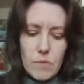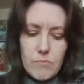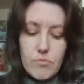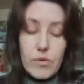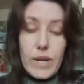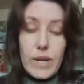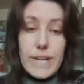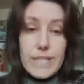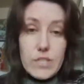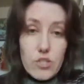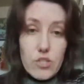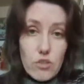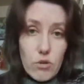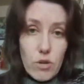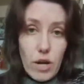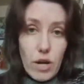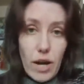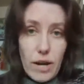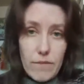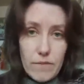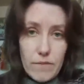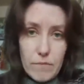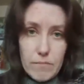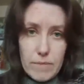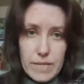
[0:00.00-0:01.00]
Press your
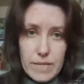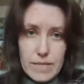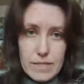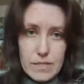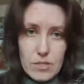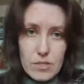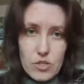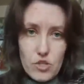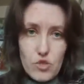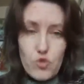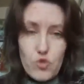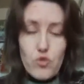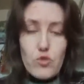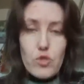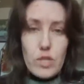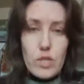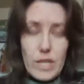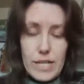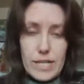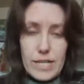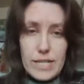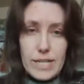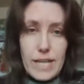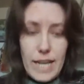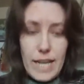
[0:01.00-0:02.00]
governments to
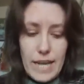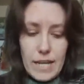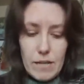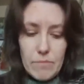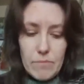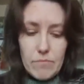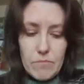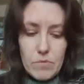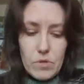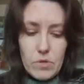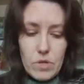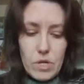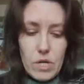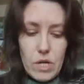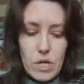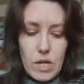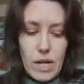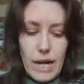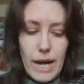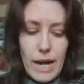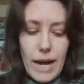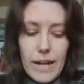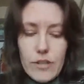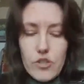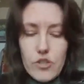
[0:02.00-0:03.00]
send help.
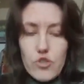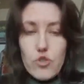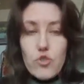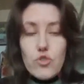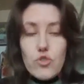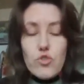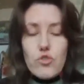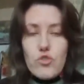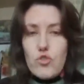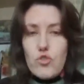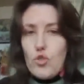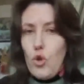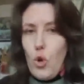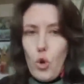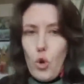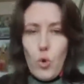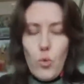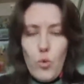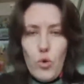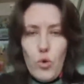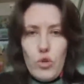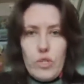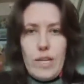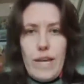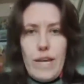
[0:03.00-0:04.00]
I don't know
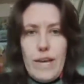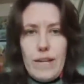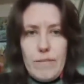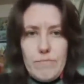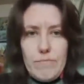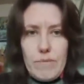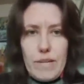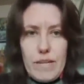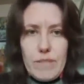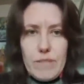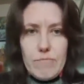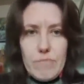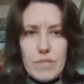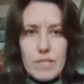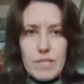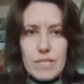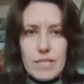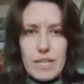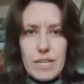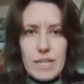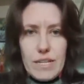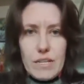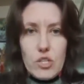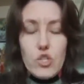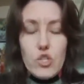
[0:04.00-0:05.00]
what help can be
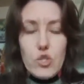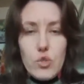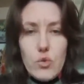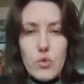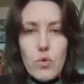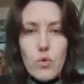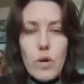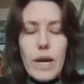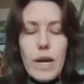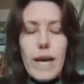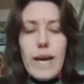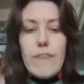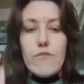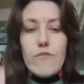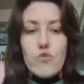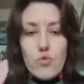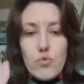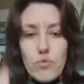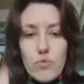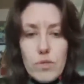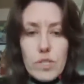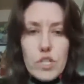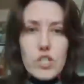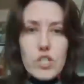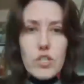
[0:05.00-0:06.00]
sent. You have
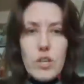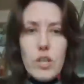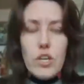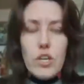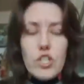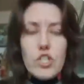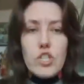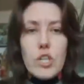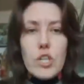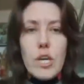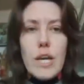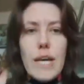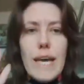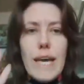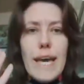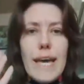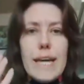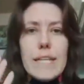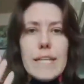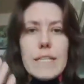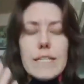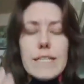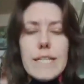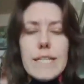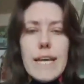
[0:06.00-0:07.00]
to research
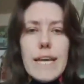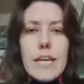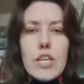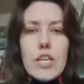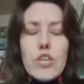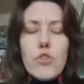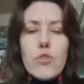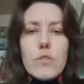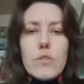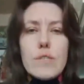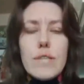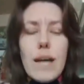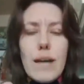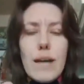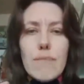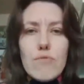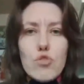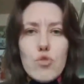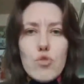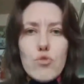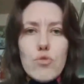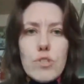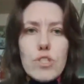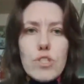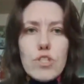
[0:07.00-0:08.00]
and take your
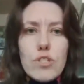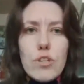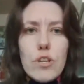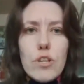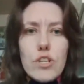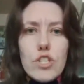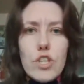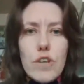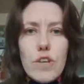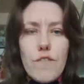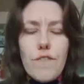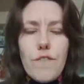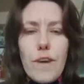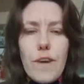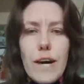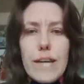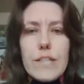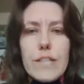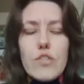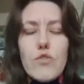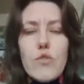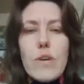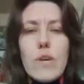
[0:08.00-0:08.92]
time to research and find.